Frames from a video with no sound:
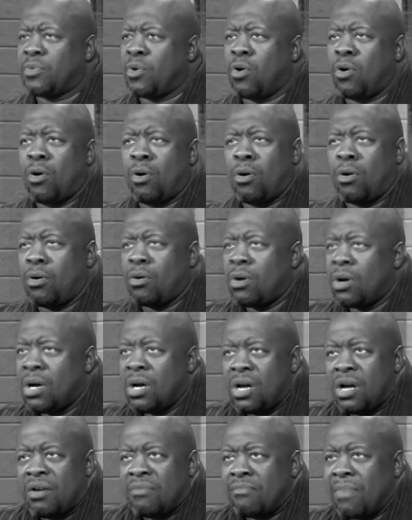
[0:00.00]
Oh,
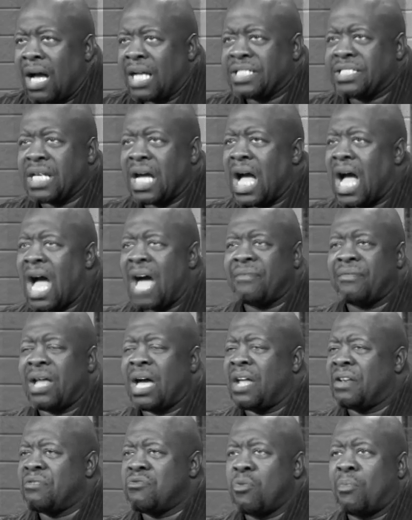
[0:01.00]
my child,
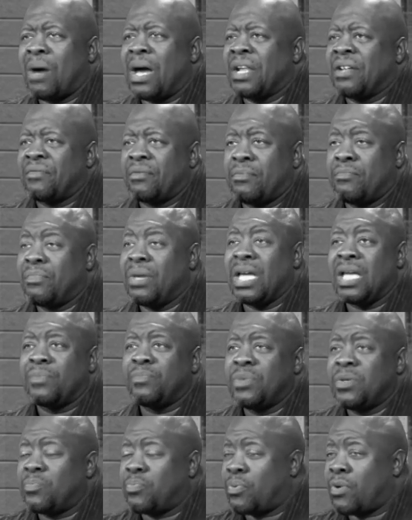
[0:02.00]
I, I, nobody ever made
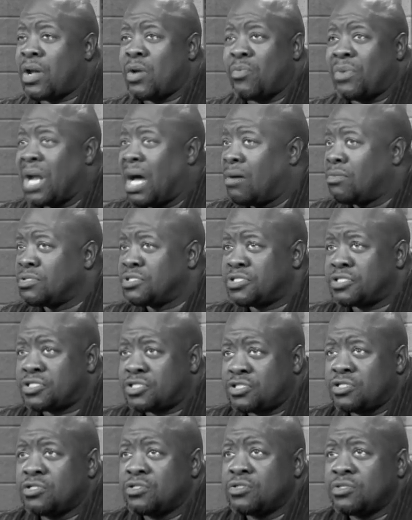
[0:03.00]
me pray when I was in
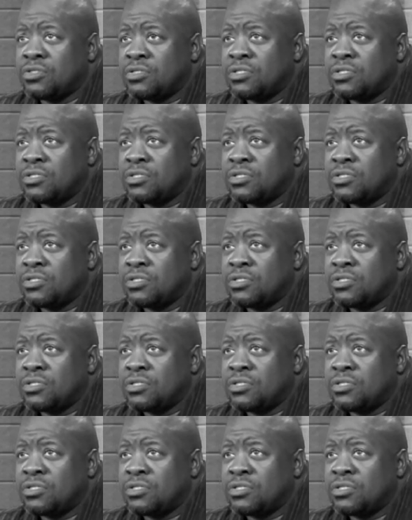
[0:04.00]
school.